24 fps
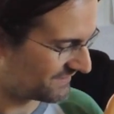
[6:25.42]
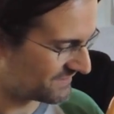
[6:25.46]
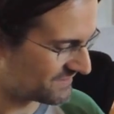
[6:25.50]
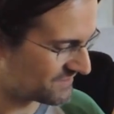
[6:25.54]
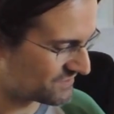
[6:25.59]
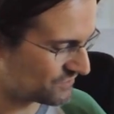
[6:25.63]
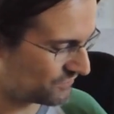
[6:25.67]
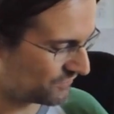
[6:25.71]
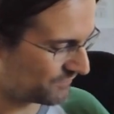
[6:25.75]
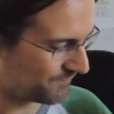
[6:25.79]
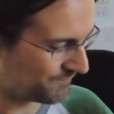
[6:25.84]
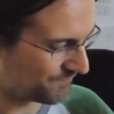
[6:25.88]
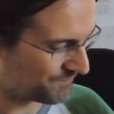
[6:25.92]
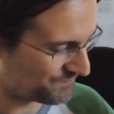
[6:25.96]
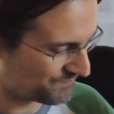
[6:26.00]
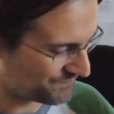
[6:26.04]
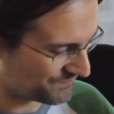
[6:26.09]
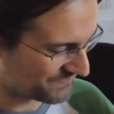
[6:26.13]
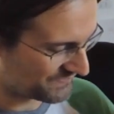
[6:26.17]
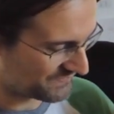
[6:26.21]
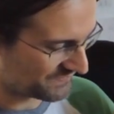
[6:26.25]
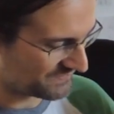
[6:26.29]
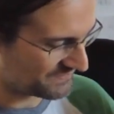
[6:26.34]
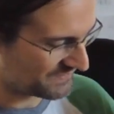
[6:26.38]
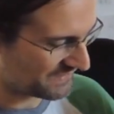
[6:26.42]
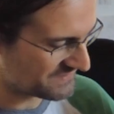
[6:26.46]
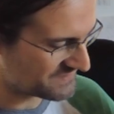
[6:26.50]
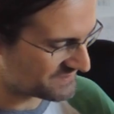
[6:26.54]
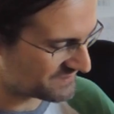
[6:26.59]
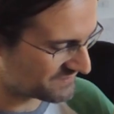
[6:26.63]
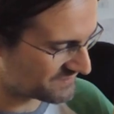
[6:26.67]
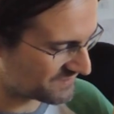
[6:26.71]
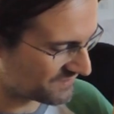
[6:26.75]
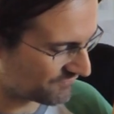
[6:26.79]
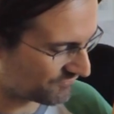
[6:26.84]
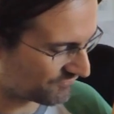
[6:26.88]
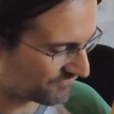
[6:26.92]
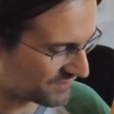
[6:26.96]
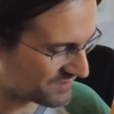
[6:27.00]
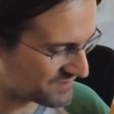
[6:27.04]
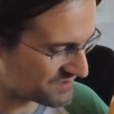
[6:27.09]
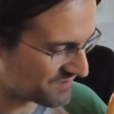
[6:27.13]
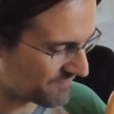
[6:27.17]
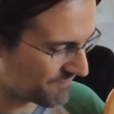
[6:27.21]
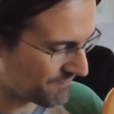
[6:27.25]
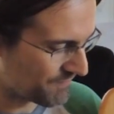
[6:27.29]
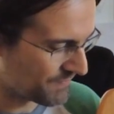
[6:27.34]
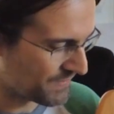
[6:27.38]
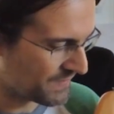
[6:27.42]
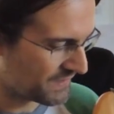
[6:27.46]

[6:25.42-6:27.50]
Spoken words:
So that's the difference.